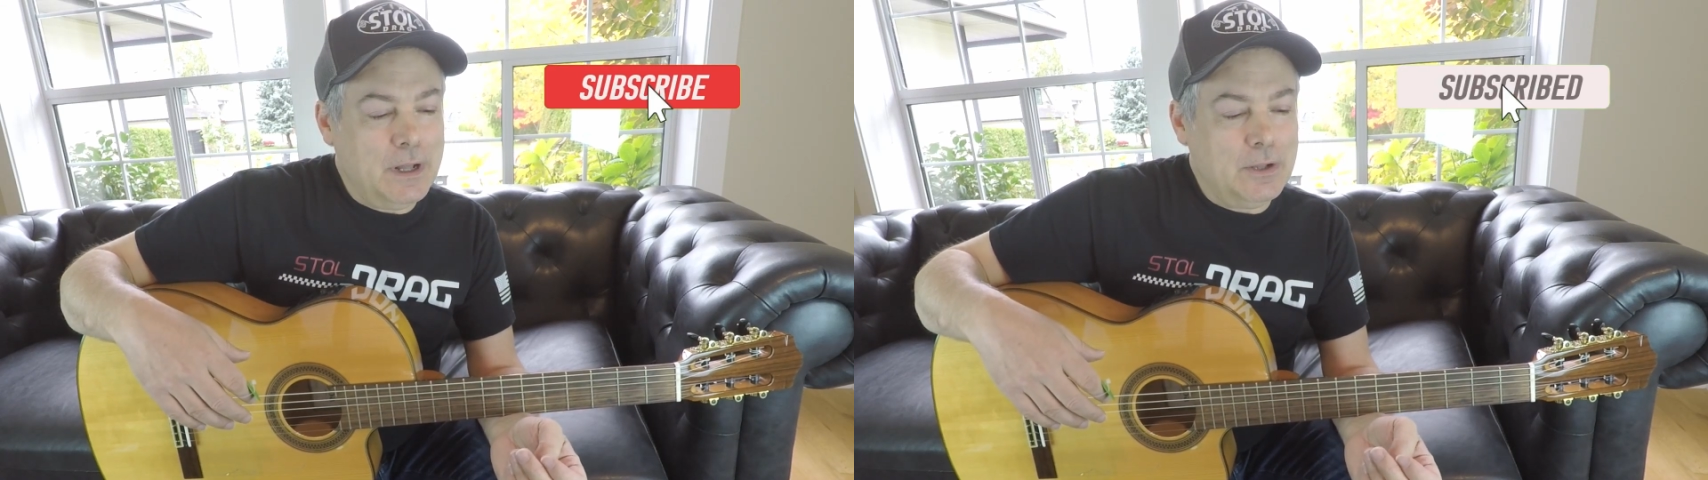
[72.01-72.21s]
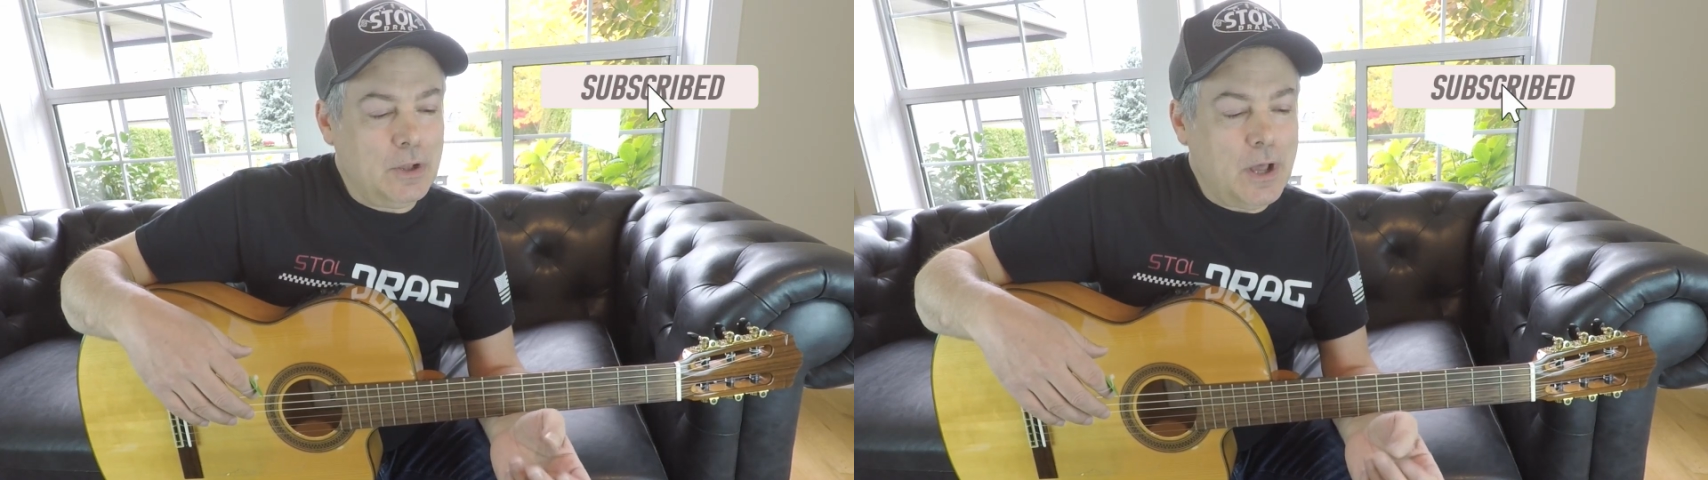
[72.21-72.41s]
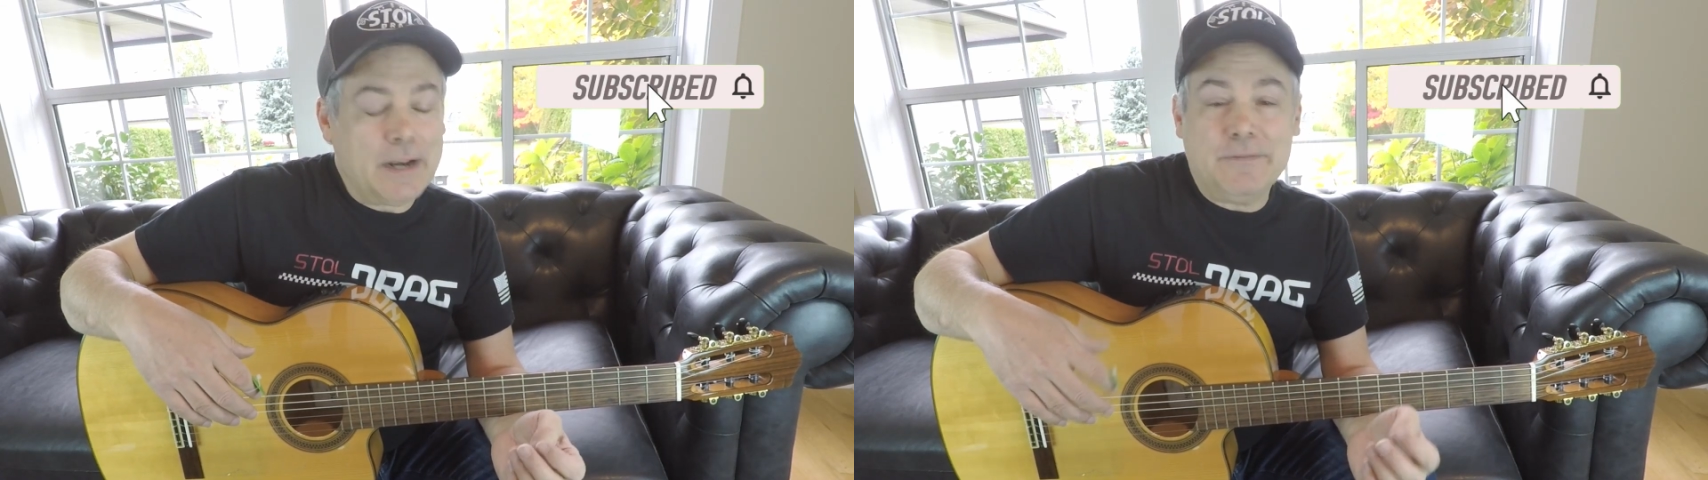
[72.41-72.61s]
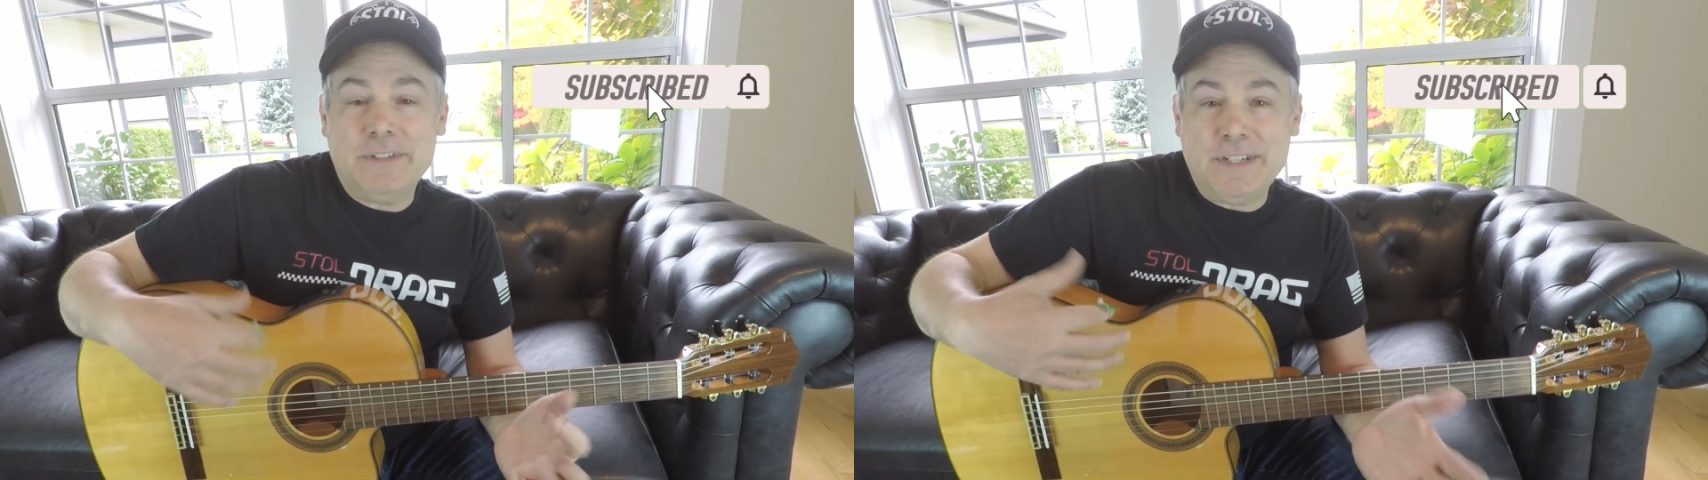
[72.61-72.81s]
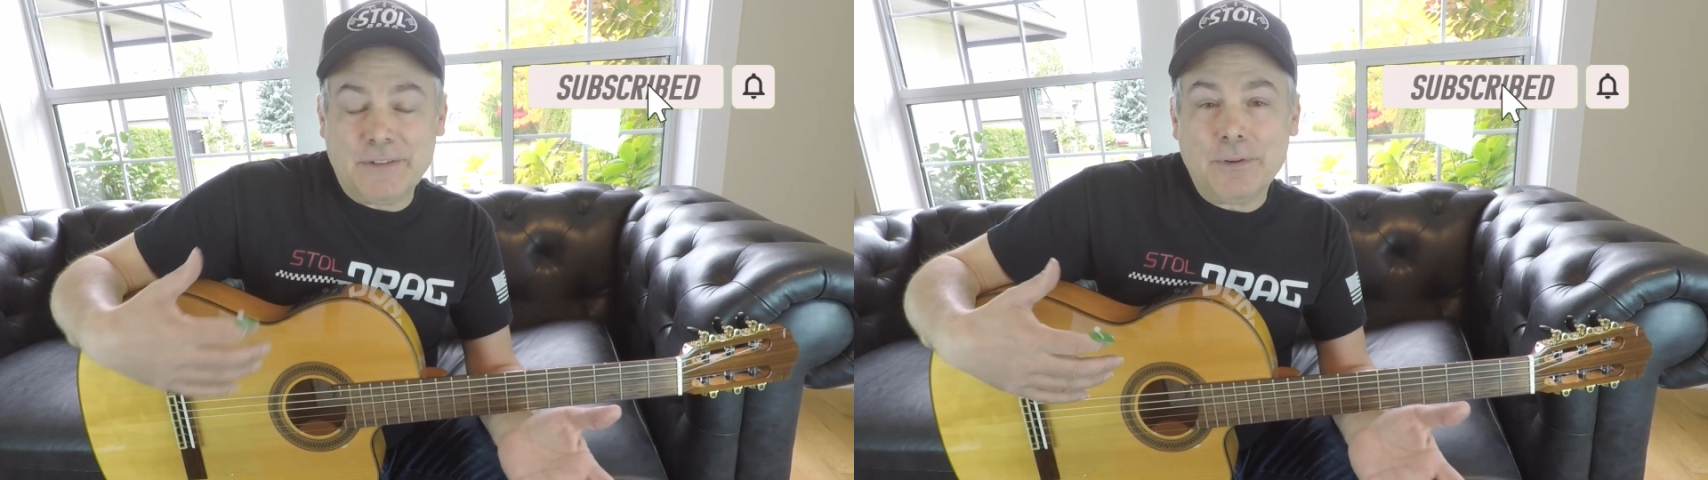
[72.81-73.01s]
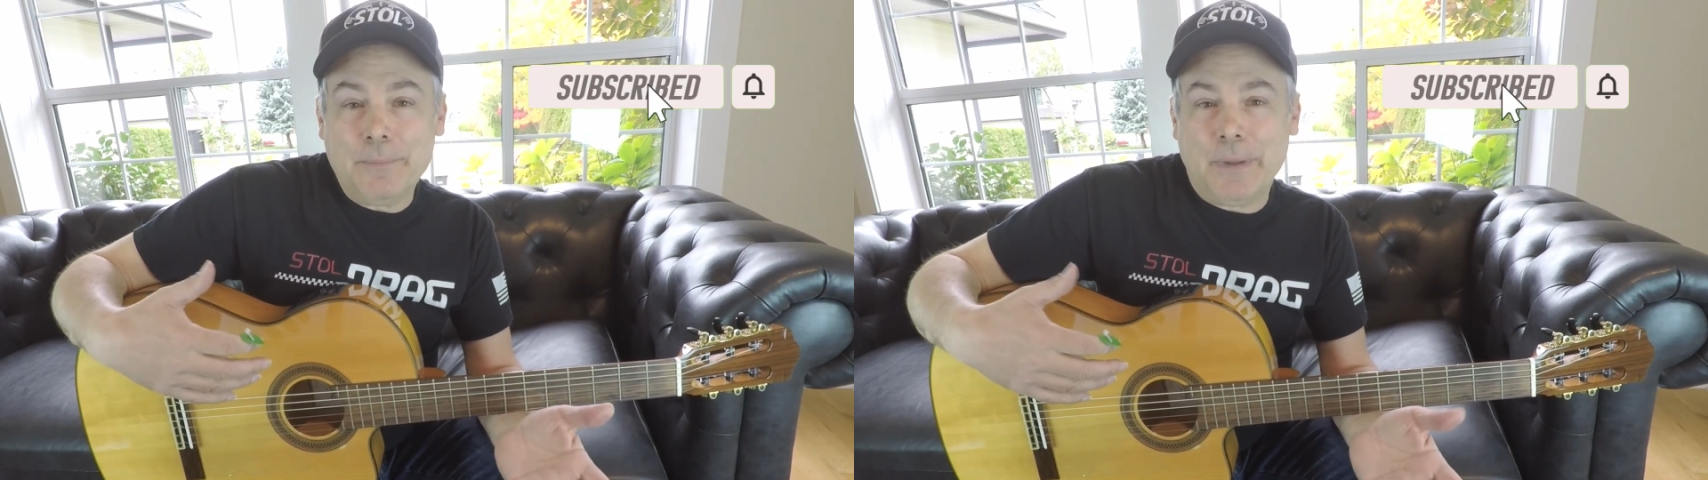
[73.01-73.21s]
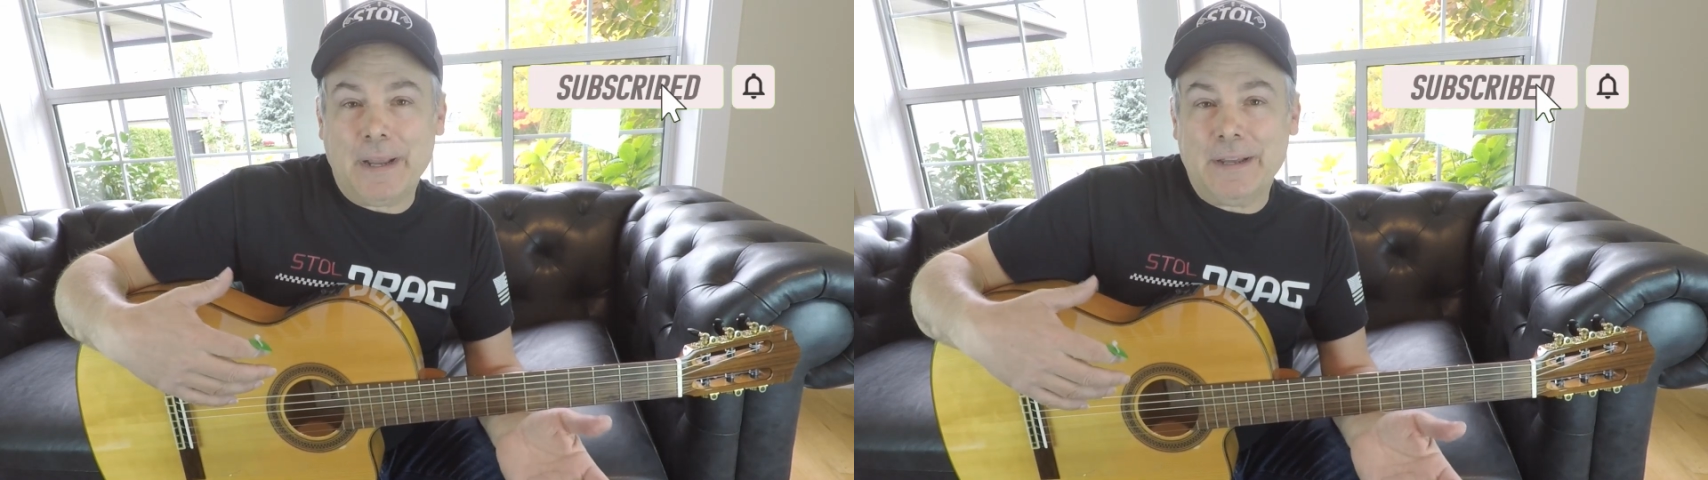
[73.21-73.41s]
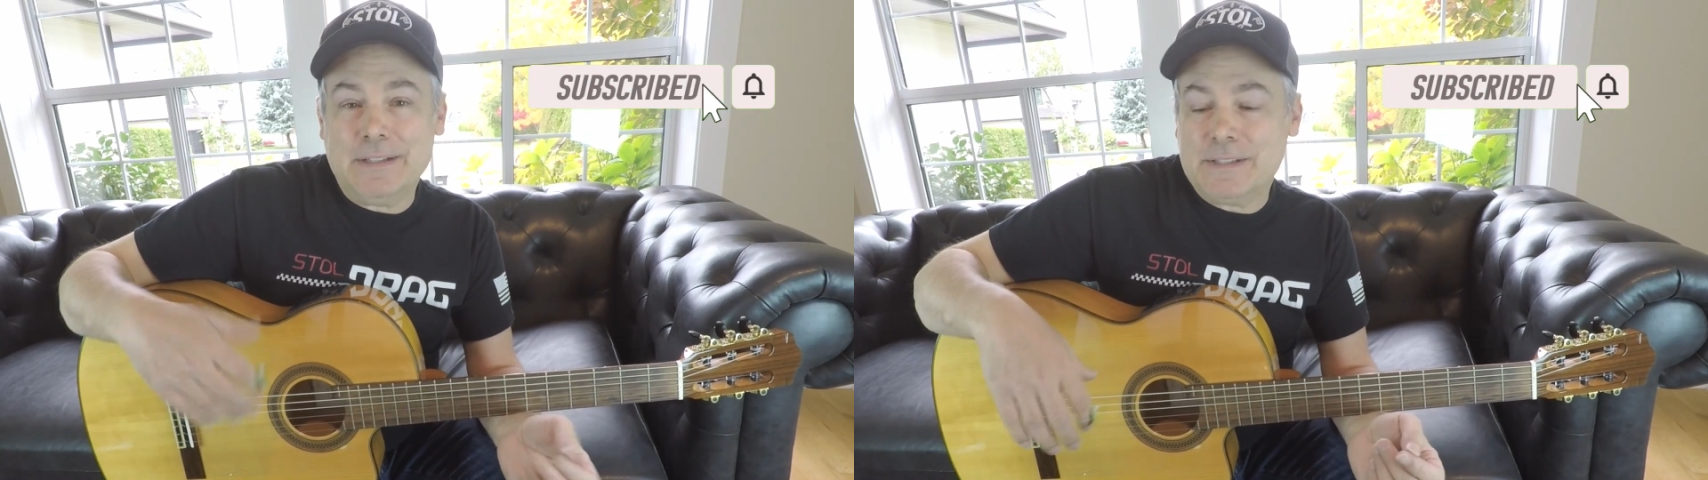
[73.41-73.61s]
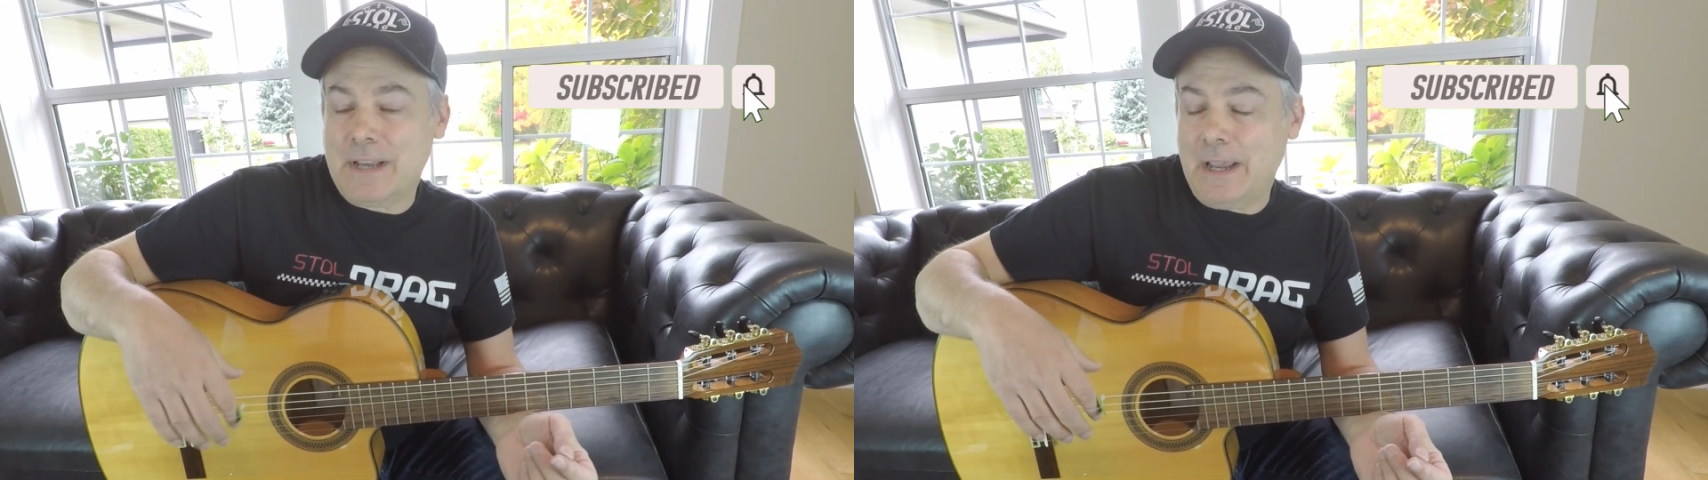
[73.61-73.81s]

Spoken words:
a lot of different bands,